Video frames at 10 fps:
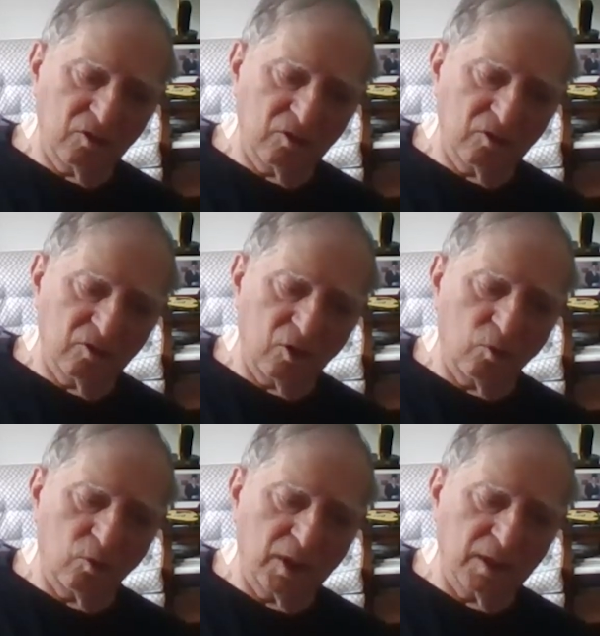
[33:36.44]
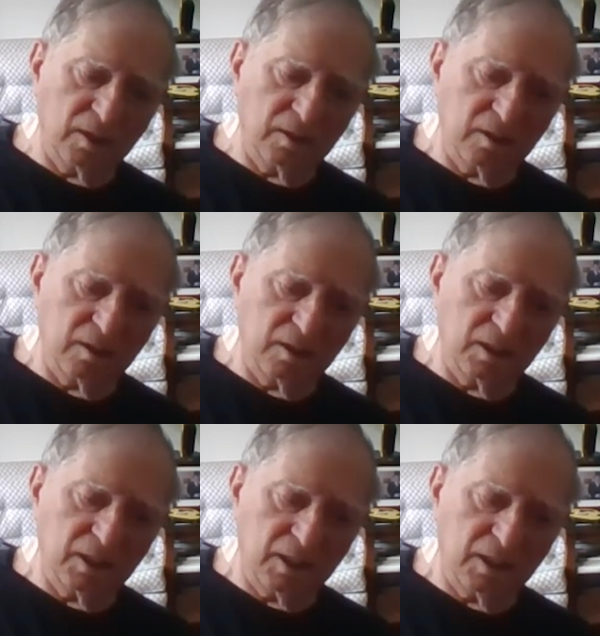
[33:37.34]
so we
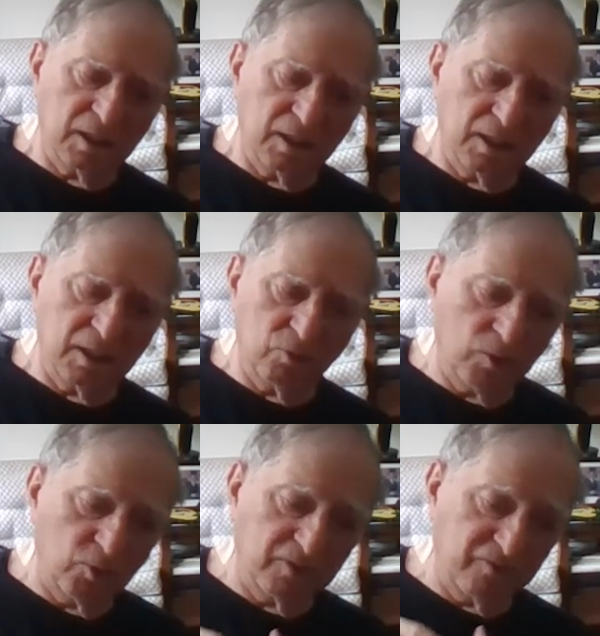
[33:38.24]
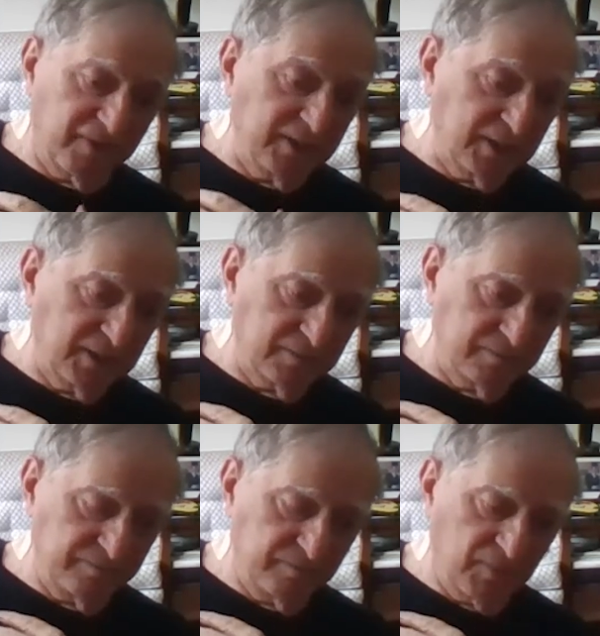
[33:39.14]
we were defending,
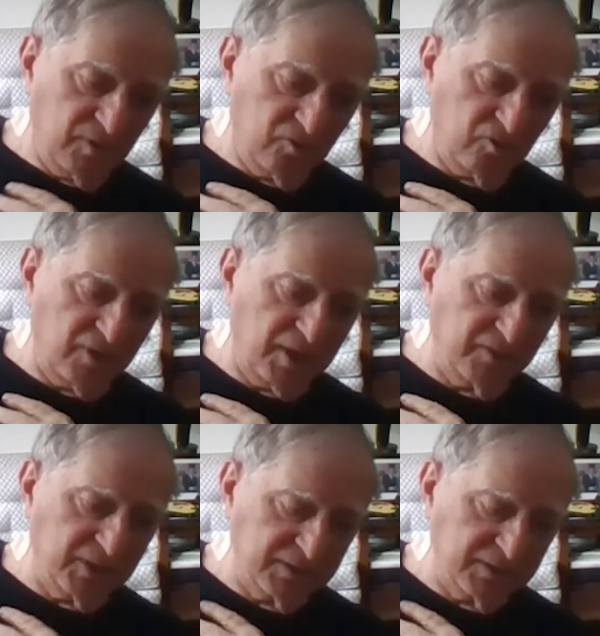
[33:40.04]
surviving.